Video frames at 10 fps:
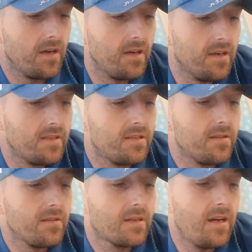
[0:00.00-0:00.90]
it's
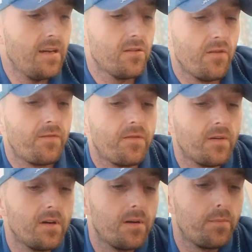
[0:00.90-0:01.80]
the kind of
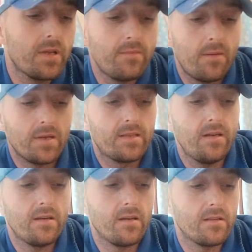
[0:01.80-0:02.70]
prima
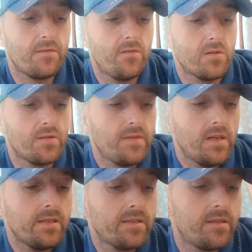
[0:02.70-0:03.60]
materia, the force of
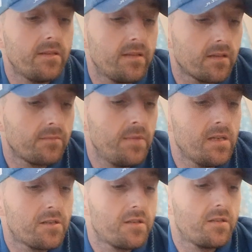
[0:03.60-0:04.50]
density that
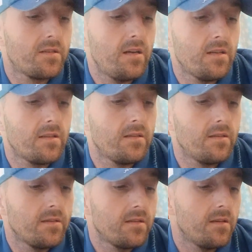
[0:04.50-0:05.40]
makes
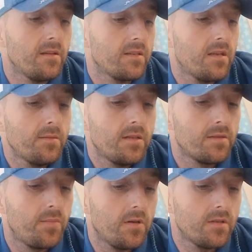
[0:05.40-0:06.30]
a substance
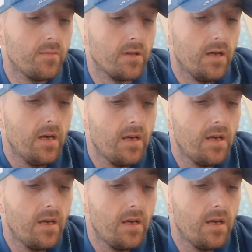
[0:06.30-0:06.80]
possible.